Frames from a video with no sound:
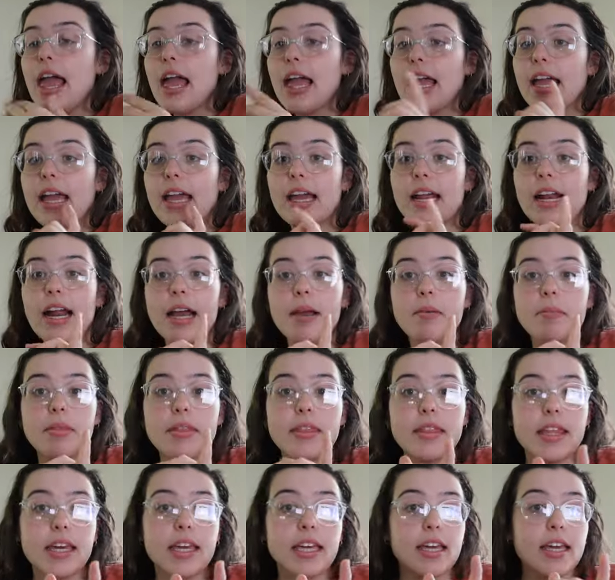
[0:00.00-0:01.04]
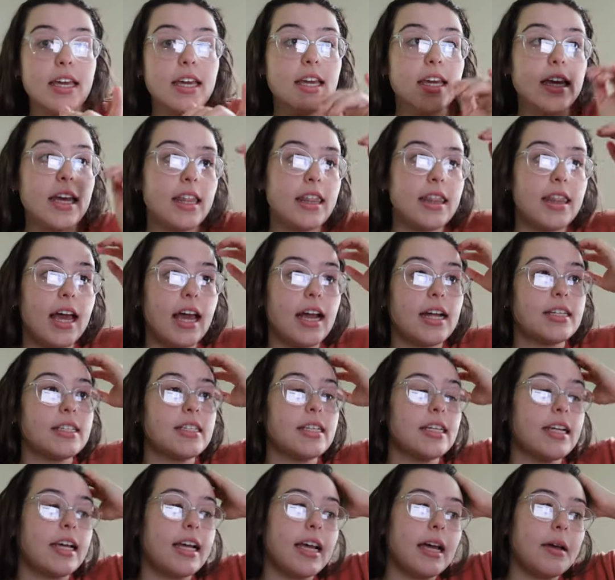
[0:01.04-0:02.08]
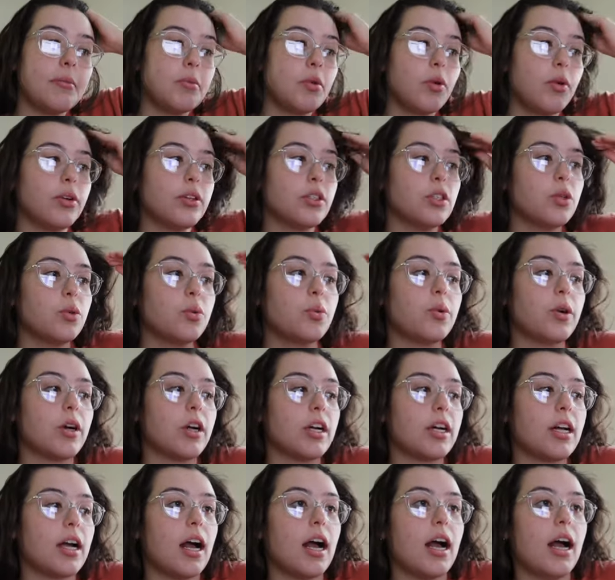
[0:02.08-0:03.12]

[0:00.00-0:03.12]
and I'm thinking that today I'm going to work